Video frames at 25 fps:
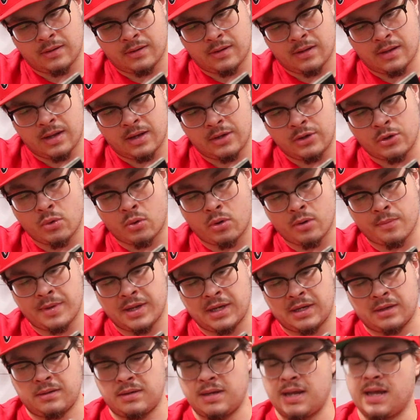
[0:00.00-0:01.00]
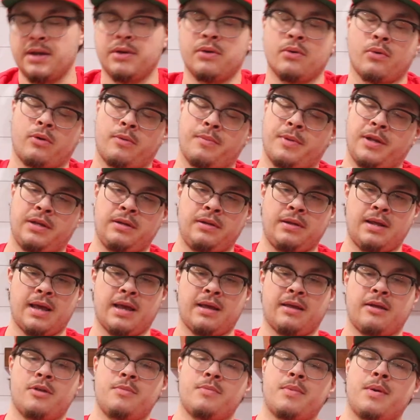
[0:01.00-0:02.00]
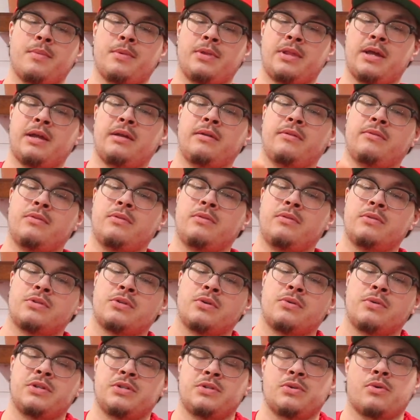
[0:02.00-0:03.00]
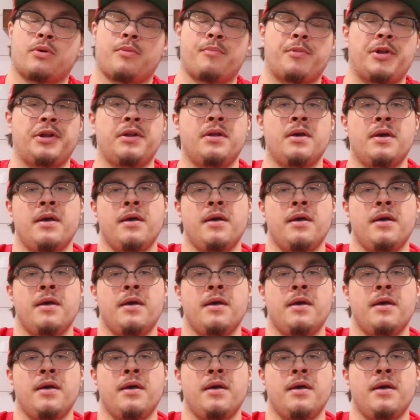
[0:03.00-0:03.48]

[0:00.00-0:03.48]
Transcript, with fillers: Uh, Norman. Yeah, Norman. Yeah, I remember that. It's always Norman.